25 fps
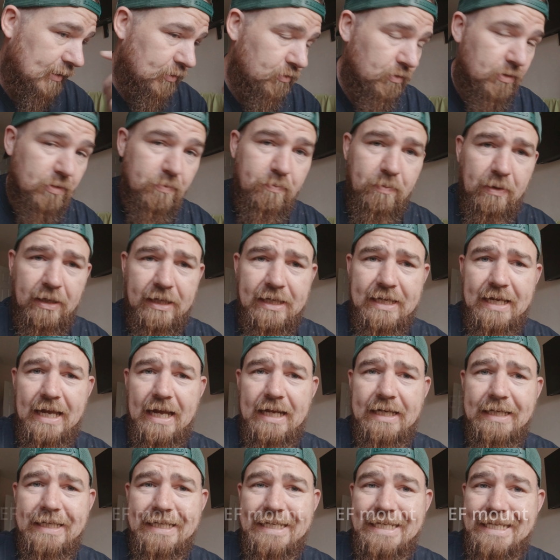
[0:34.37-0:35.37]
you could pick
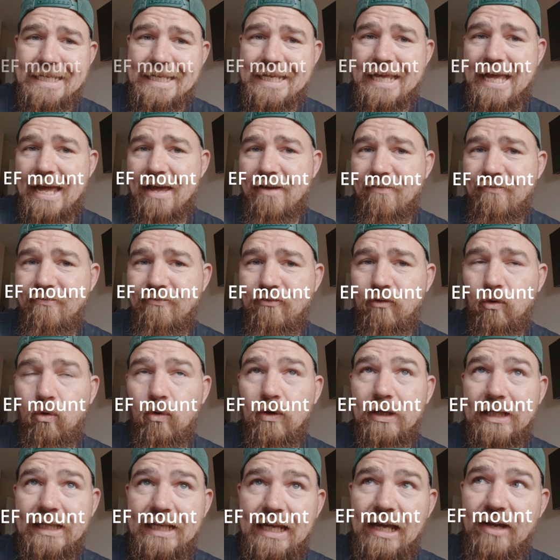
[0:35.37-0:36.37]
Canon EF
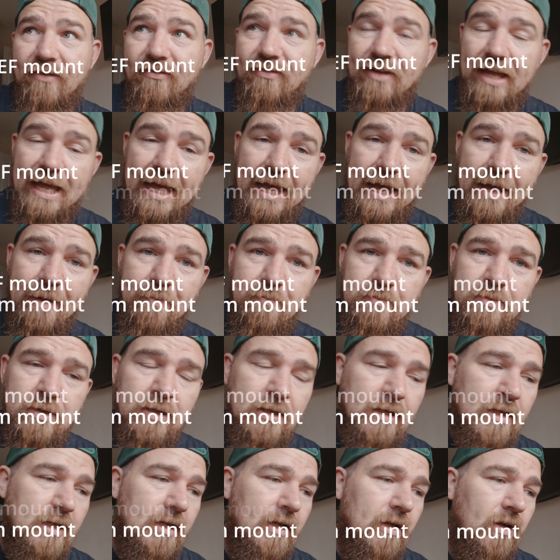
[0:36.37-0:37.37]
or EFM
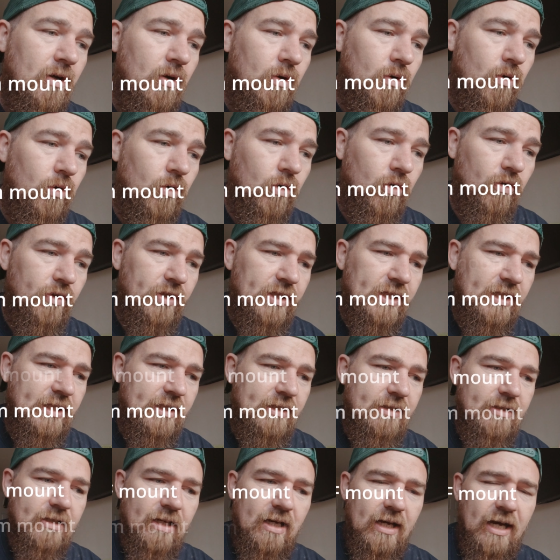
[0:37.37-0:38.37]
or
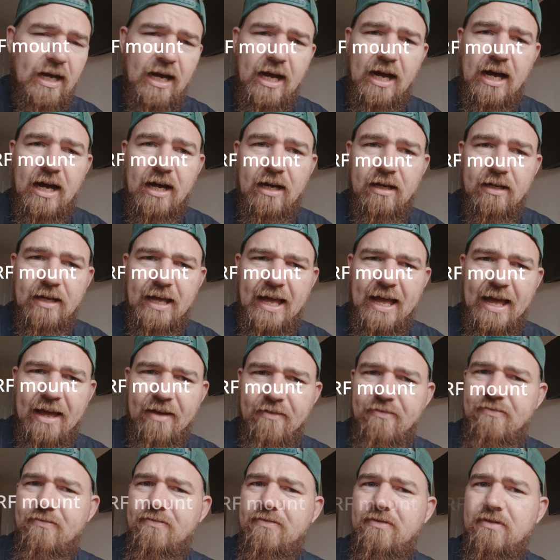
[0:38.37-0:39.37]
the
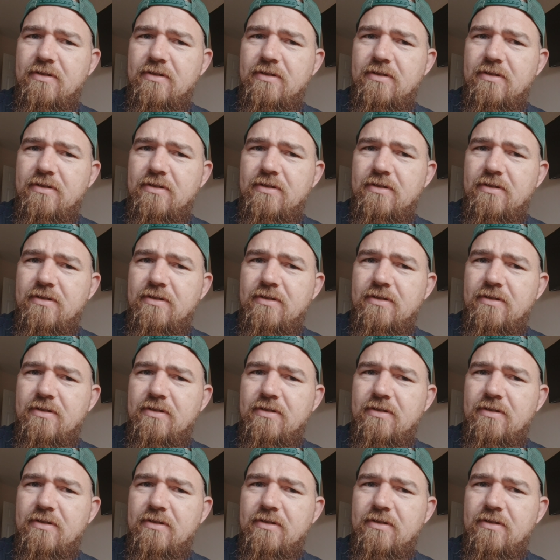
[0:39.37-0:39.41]
RF,